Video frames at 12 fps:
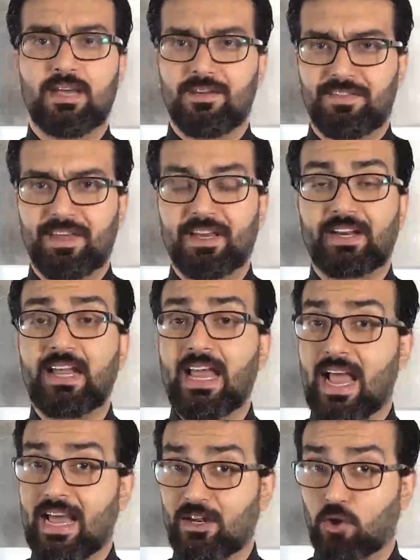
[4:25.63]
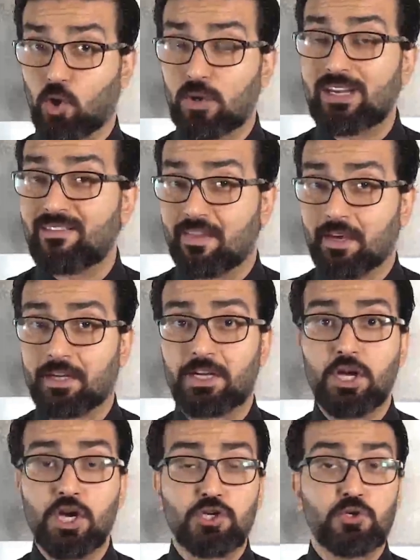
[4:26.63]
Then, and only then,
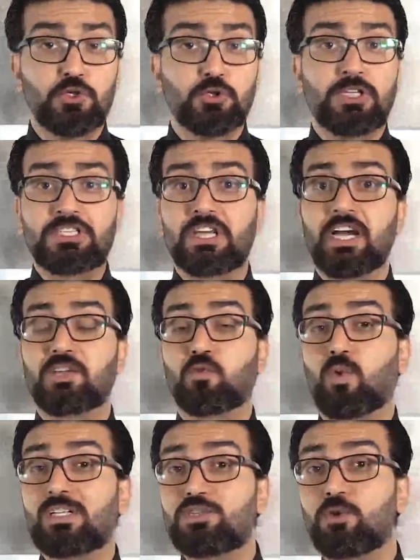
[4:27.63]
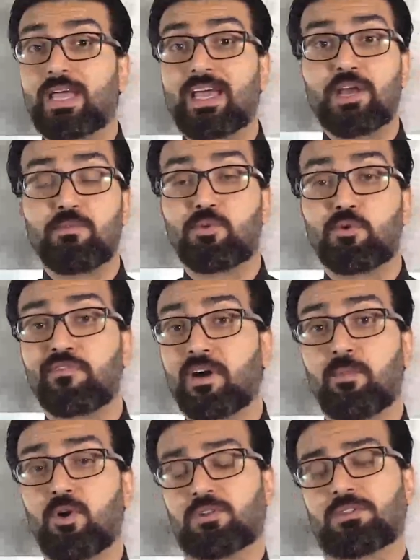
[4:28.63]
should you decide what you can improve
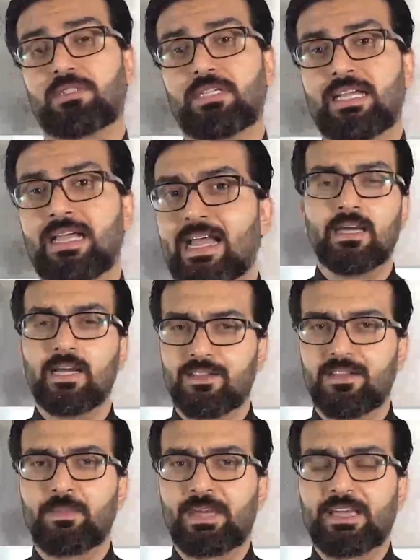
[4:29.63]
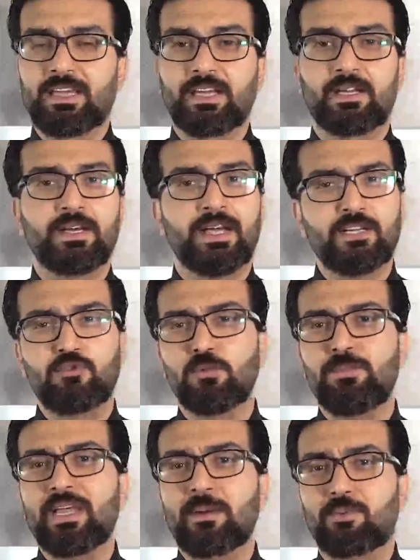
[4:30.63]
upon. In the beginning, it will
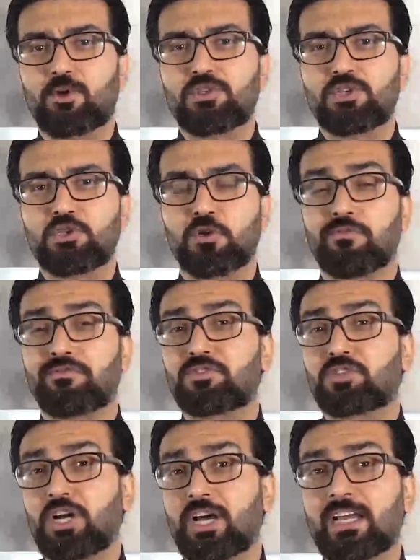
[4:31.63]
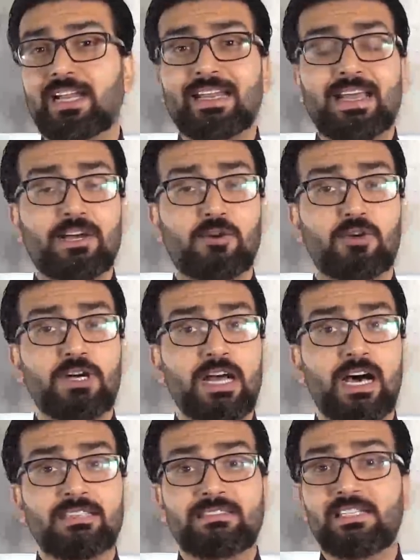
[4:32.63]
be a process of trial and error
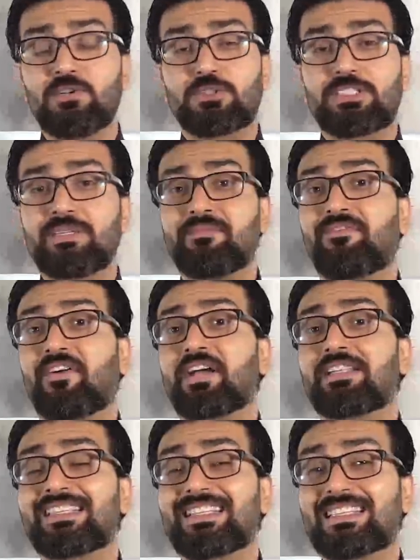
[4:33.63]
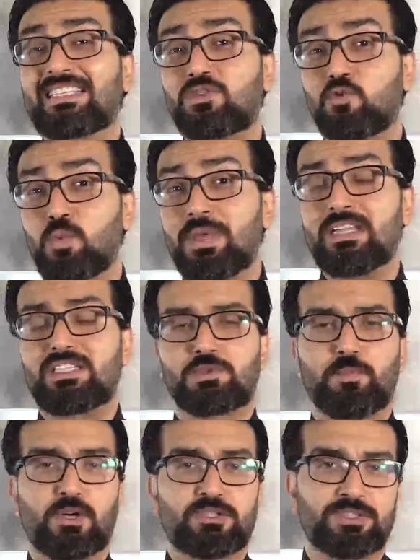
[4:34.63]
until your team finds its sweet
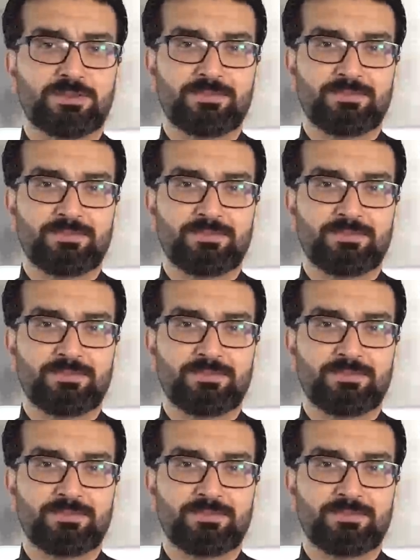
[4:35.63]
spot.